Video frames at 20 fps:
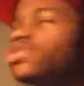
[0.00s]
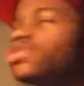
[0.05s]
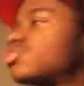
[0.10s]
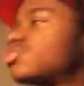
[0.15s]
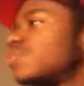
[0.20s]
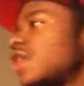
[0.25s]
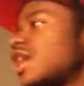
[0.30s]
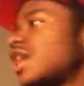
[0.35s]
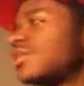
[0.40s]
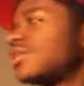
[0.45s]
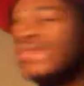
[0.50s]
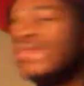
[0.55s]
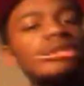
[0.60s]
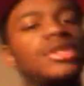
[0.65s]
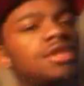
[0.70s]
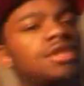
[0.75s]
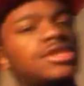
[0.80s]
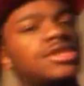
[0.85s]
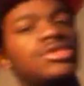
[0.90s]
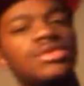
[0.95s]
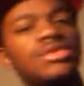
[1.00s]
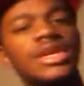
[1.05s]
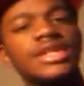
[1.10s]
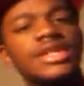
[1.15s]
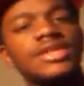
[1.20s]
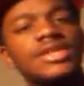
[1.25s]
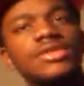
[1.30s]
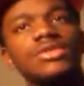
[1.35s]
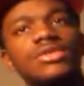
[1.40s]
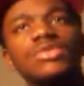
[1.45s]
dude behind me and this dude
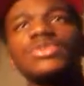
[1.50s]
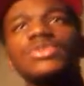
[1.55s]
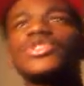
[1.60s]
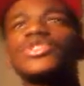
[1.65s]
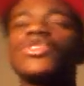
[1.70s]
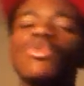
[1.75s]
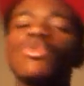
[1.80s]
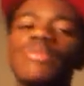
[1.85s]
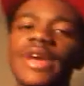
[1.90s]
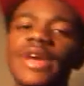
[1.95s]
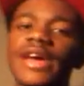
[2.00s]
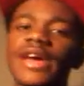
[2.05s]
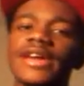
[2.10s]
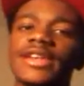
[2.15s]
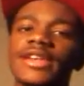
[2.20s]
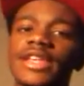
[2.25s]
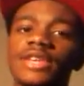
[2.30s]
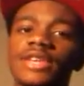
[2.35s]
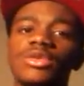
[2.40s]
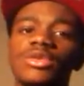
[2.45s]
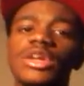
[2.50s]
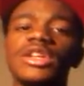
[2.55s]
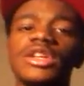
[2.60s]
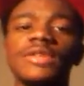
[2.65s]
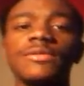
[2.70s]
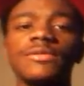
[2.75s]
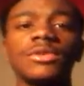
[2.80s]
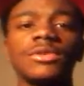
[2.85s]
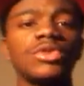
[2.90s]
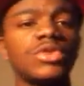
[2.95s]
next to you so bad that you end up
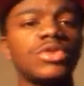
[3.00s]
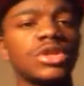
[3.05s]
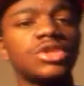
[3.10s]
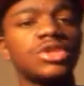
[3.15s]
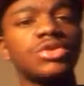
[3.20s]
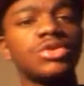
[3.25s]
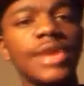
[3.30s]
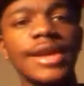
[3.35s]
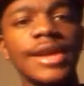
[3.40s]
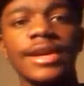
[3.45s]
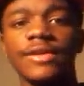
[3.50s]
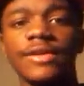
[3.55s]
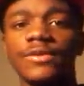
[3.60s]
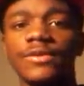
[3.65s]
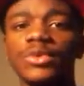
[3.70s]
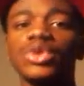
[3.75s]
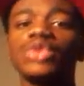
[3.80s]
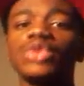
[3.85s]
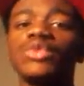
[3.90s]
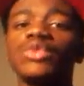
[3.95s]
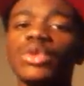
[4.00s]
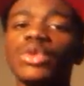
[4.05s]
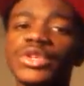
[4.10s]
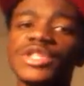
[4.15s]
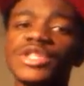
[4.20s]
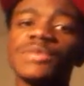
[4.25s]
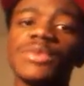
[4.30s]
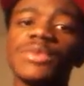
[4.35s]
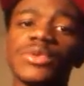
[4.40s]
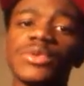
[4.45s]
losing track of who you're really
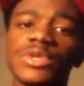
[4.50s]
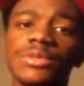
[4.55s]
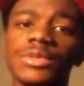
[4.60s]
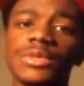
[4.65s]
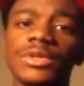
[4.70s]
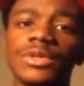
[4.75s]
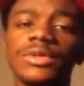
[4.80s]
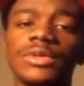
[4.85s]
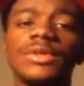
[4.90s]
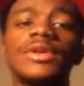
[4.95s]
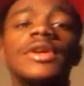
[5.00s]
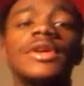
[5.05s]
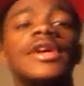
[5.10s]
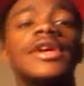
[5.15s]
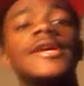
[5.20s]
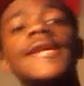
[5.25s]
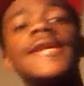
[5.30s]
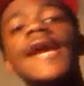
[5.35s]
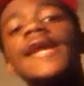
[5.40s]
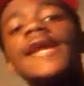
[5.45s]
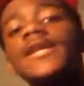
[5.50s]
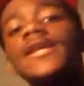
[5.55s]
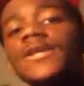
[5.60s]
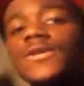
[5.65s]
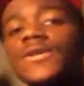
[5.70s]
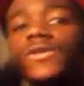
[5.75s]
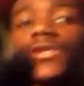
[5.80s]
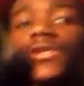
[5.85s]
supposed to be. And that is